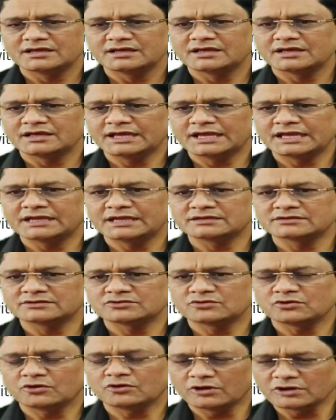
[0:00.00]
and
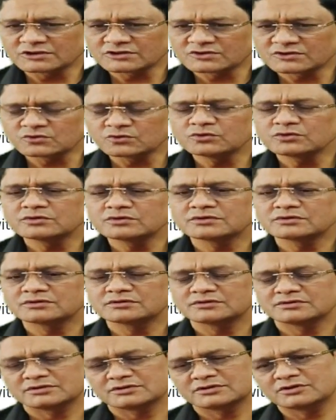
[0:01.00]
also
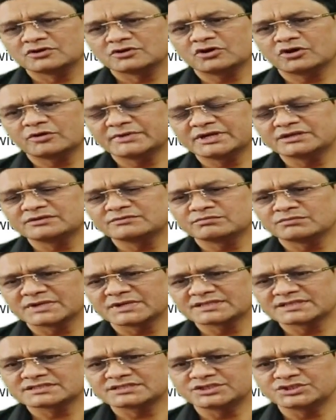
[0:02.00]
government
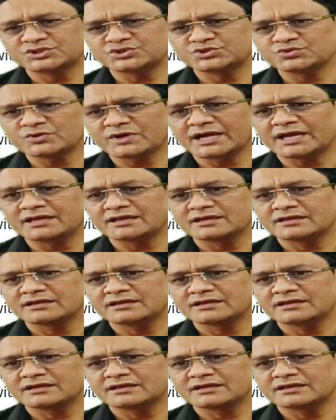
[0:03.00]
must enjoy